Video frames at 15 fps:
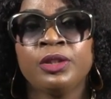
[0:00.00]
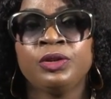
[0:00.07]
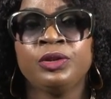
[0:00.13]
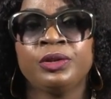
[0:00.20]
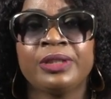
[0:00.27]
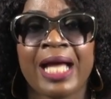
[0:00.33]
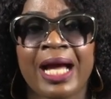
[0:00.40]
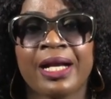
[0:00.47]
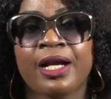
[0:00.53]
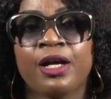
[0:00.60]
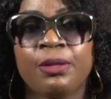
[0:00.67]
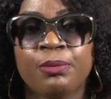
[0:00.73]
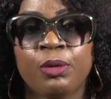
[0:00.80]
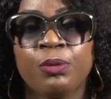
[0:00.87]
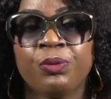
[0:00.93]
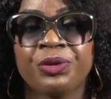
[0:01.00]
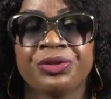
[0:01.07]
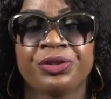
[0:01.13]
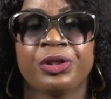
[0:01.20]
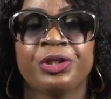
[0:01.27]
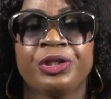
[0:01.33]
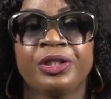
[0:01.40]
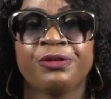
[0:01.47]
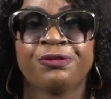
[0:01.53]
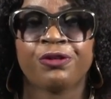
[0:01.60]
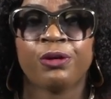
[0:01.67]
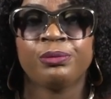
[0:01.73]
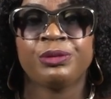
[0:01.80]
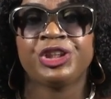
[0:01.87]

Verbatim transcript: do not come home with your uniform.